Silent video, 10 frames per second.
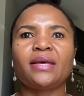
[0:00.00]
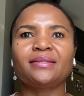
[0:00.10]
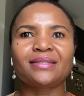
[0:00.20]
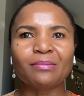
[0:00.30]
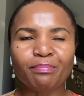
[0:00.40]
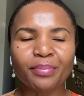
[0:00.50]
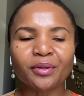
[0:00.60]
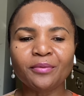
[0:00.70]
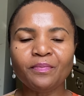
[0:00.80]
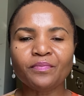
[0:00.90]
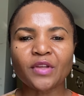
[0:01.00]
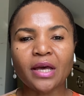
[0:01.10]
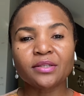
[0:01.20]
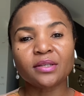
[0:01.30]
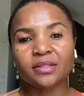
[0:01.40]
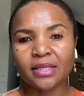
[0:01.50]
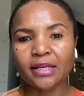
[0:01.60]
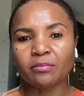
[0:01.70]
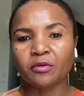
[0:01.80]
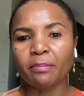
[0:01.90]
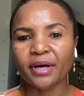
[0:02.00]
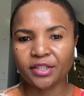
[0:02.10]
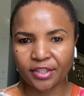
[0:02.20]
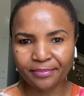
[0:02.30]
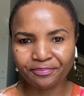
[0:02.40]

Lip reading: simple and sustainable budget